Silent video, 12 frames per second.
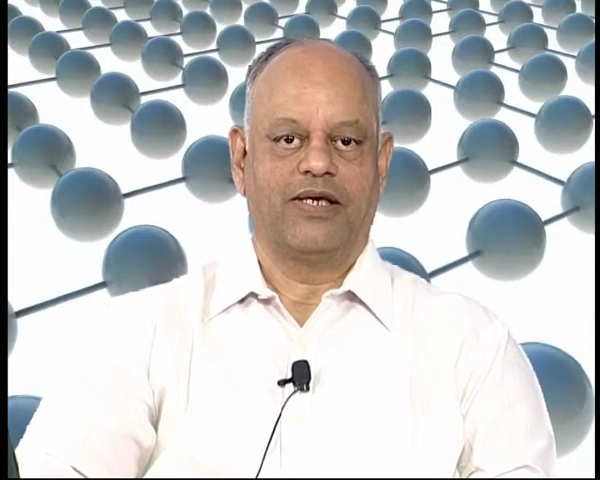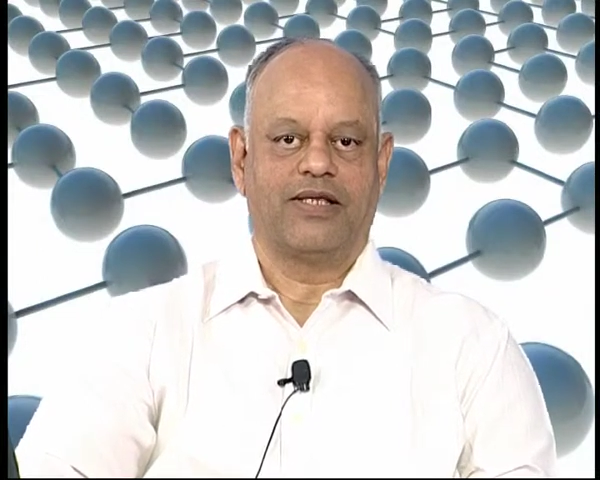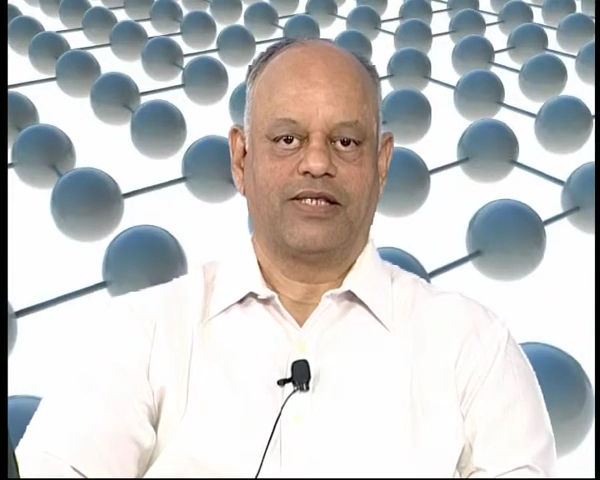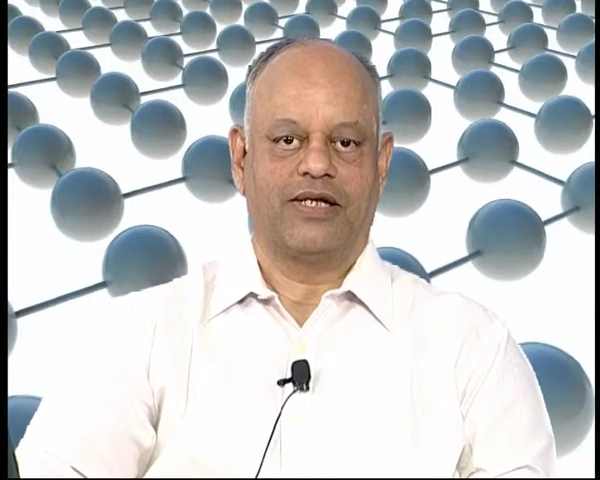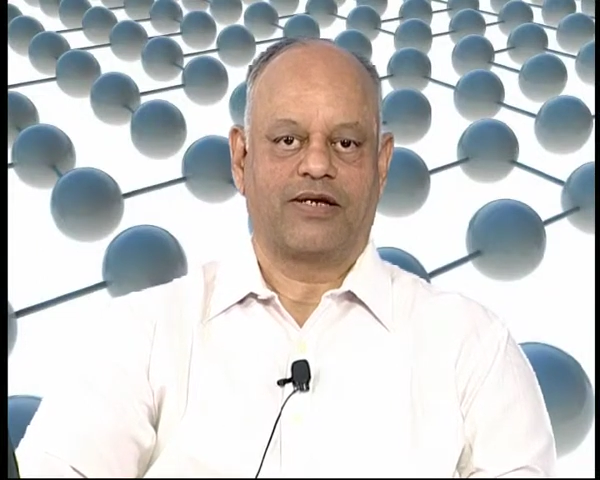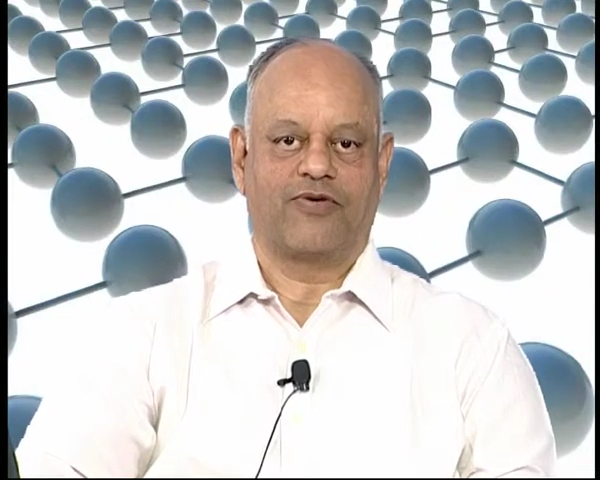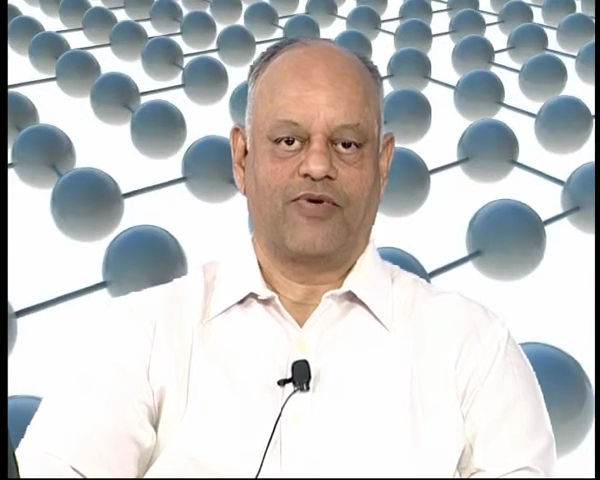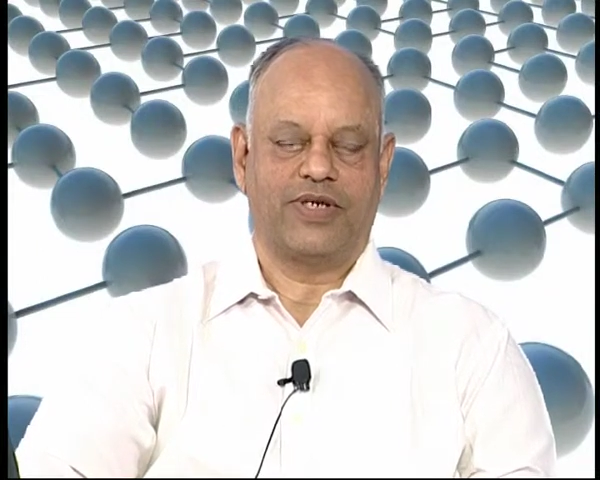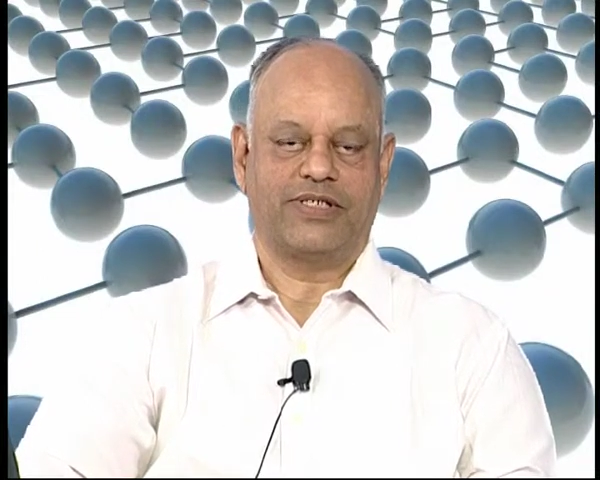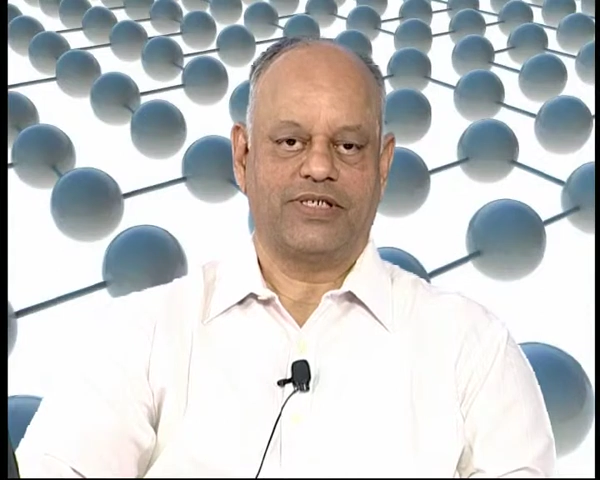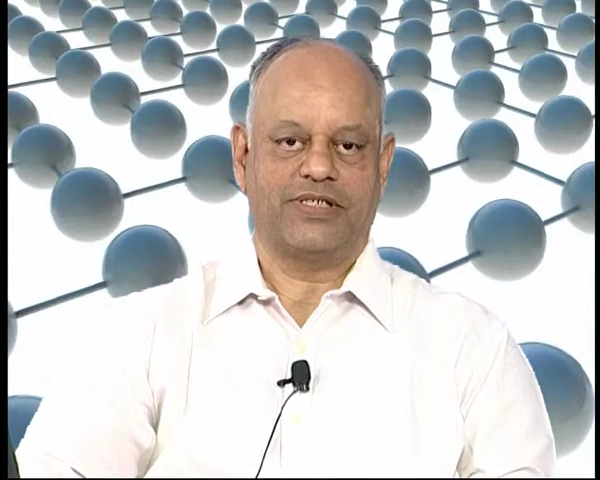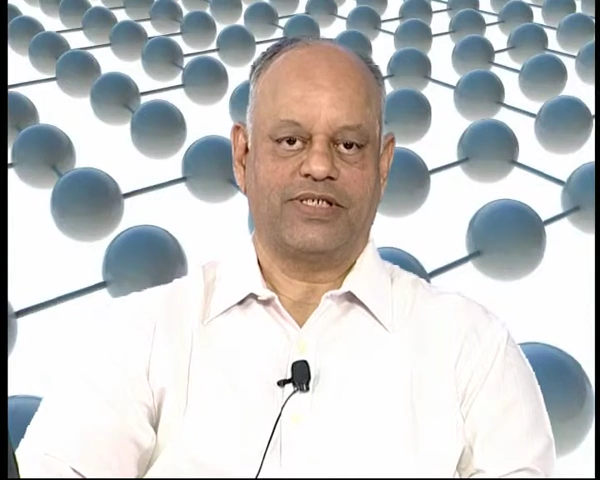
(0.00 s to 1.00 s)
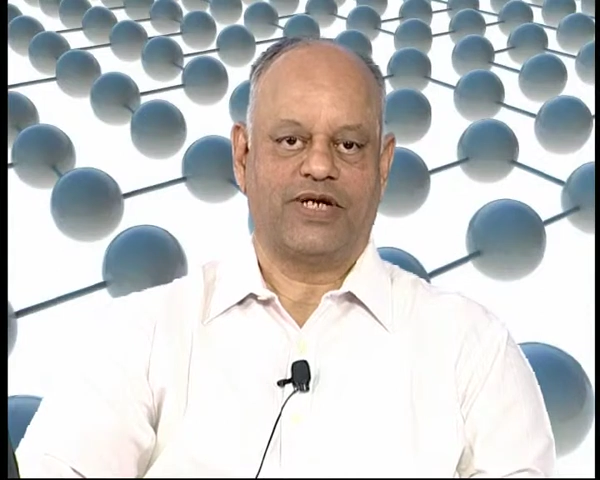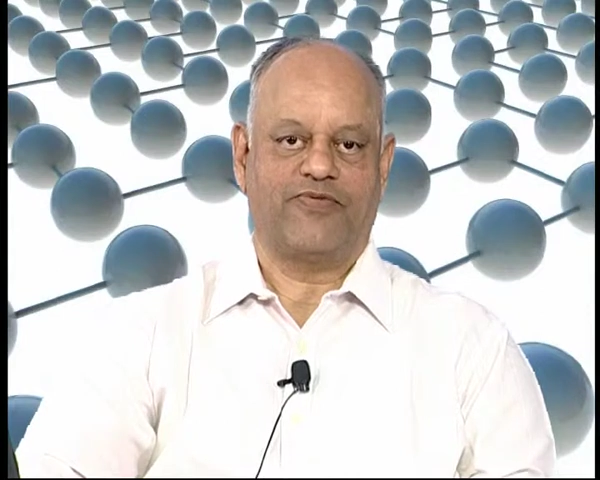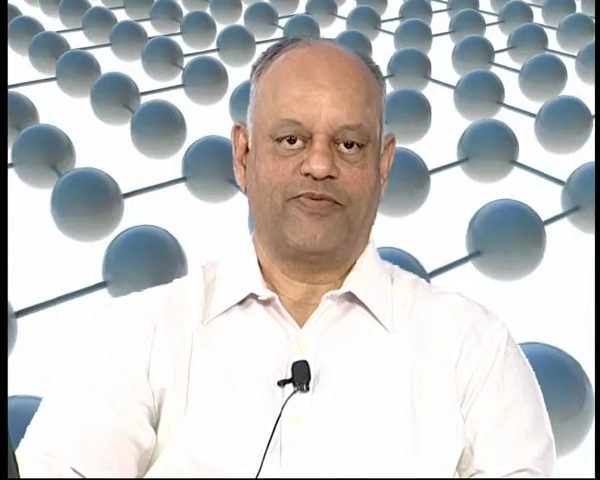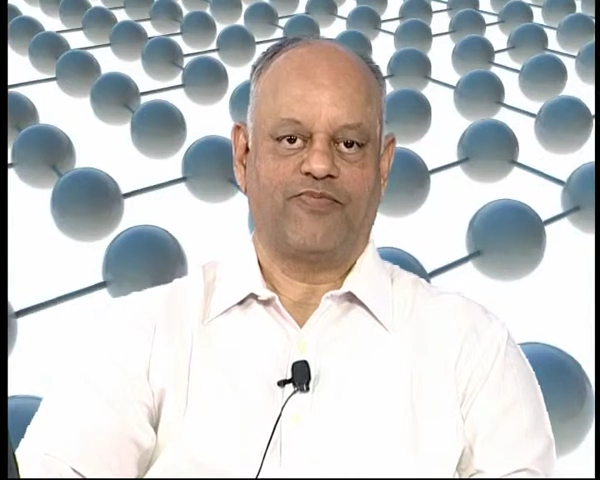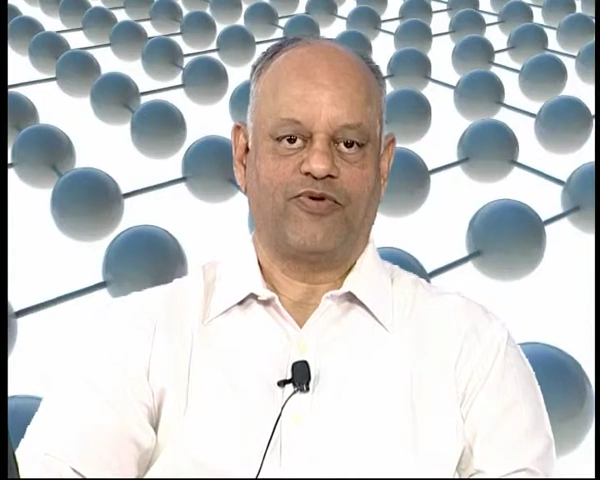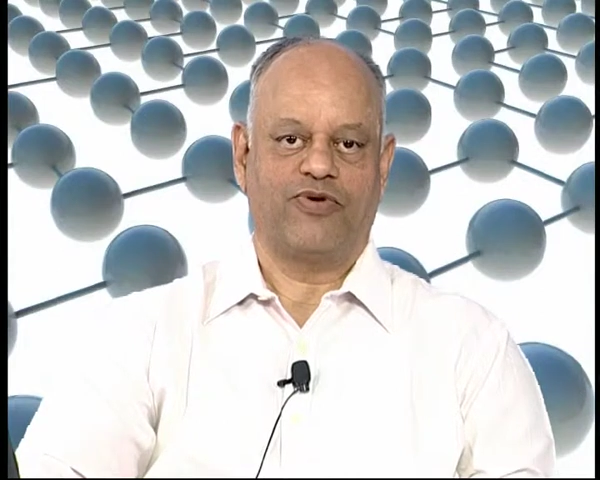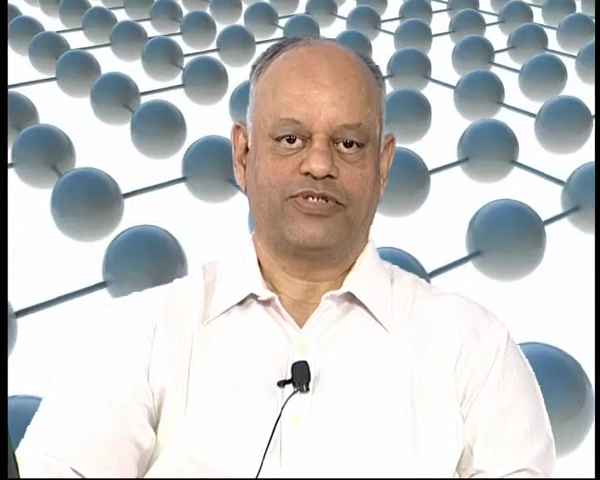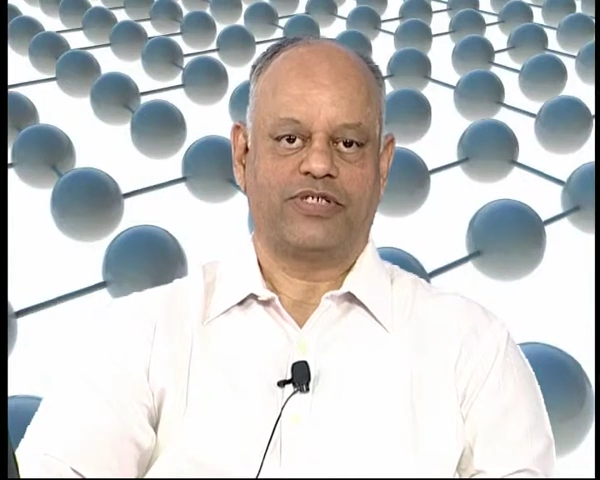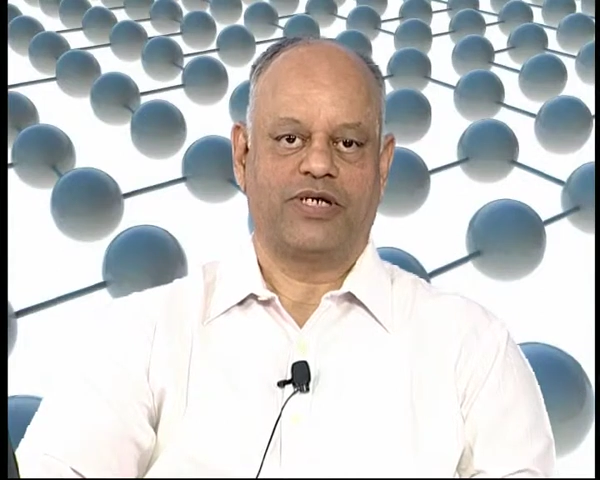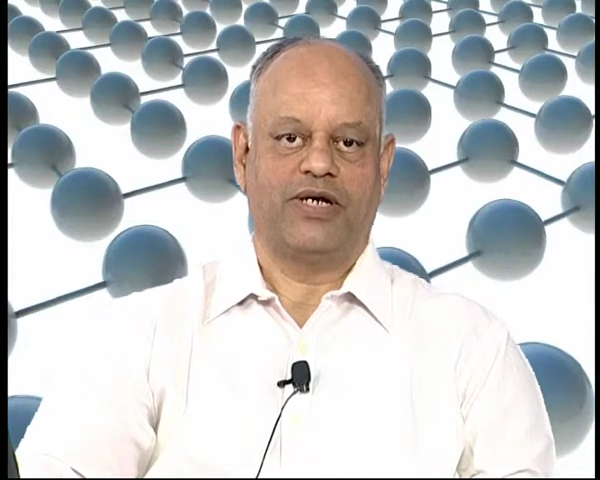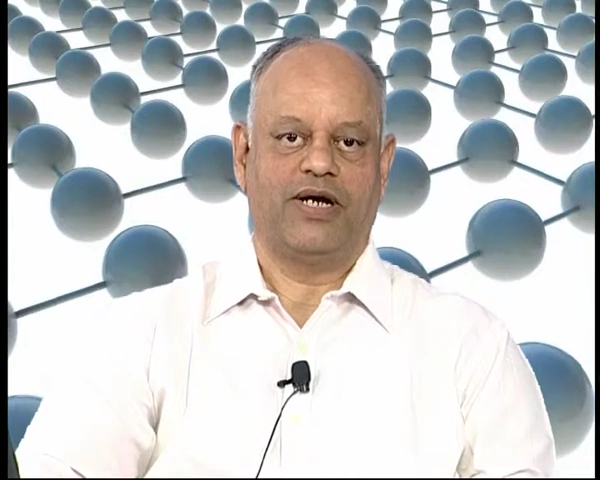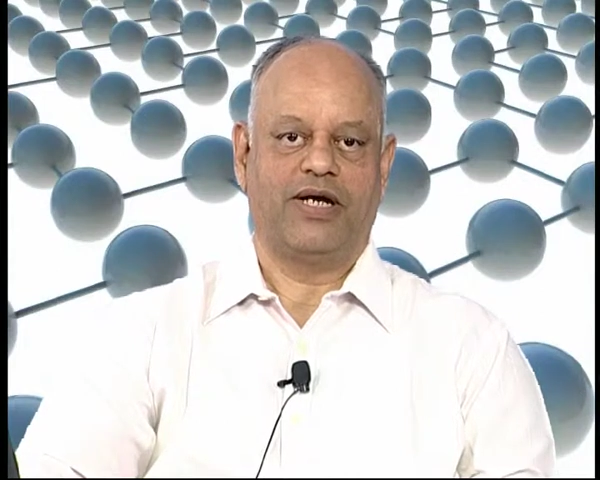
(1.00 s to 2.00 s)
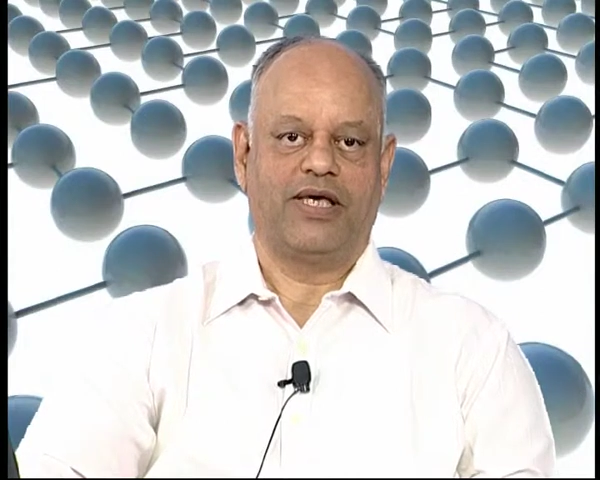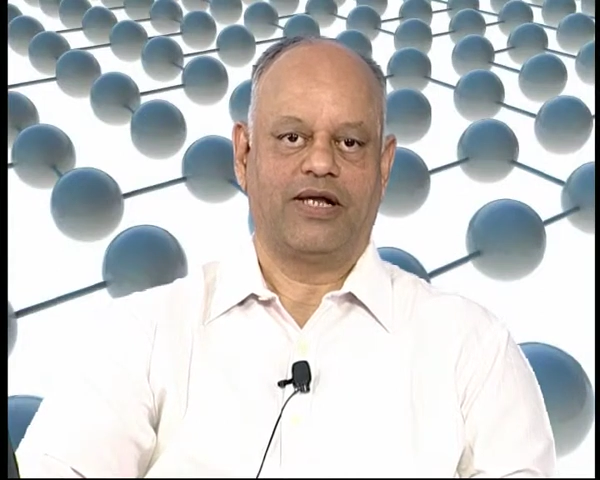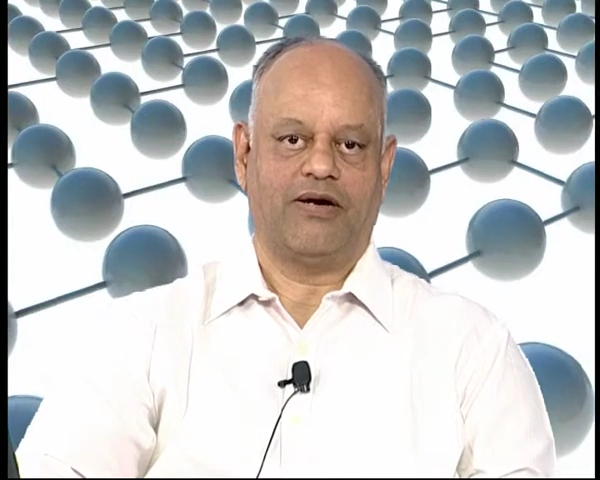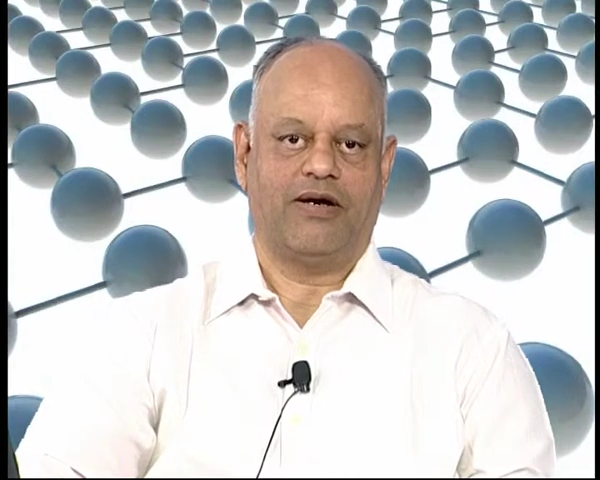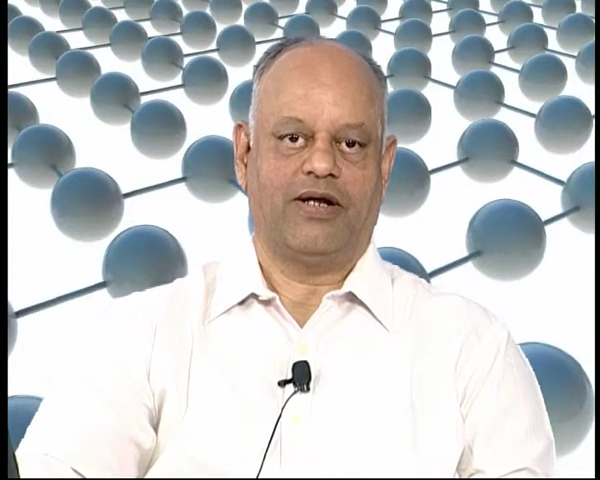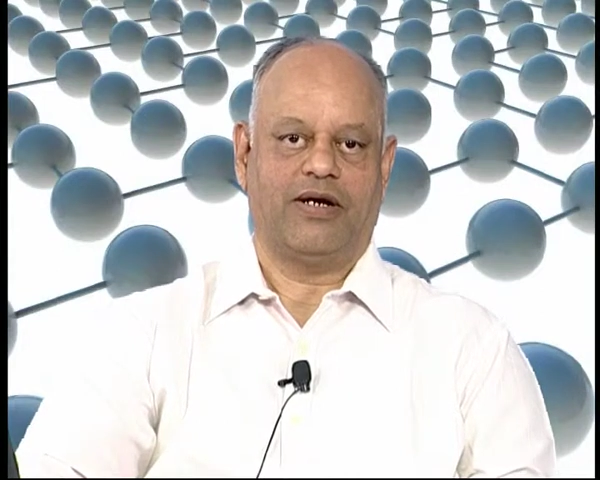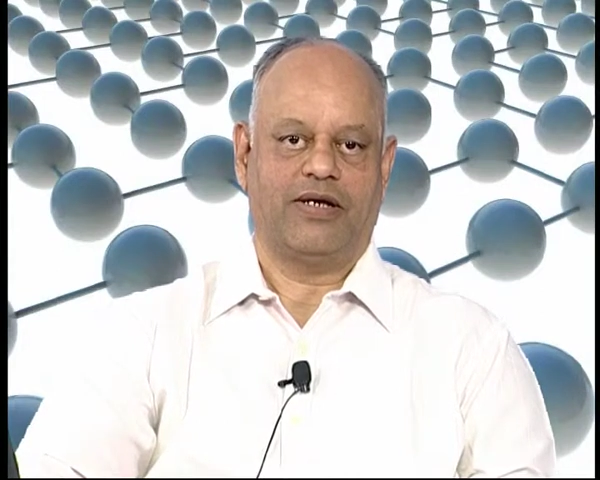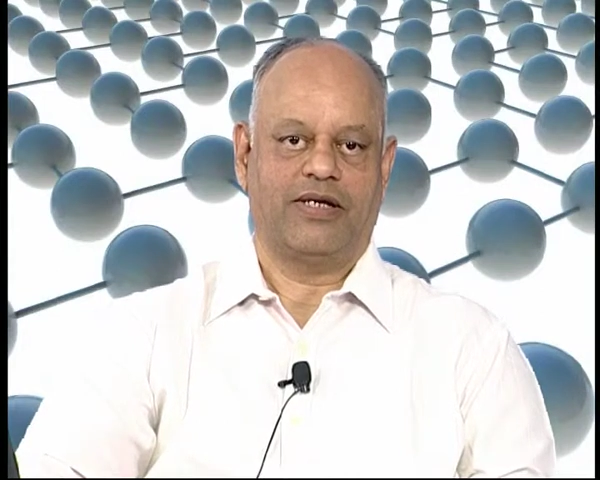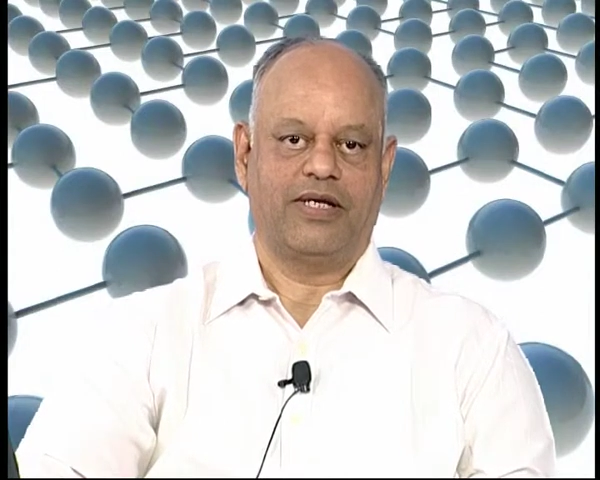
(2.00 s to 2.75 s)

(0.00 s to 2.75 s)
the questions that we posed earlier on